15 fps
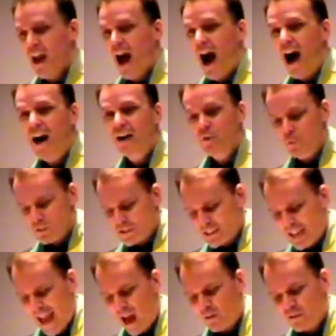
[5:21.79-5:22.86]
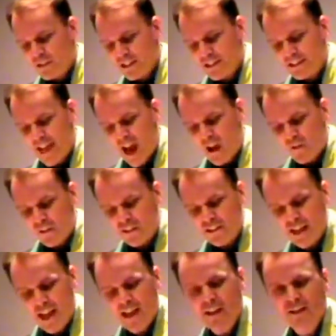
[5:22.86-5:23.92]
I was counting down the
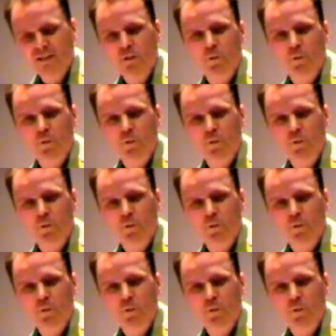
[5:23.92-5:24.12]
days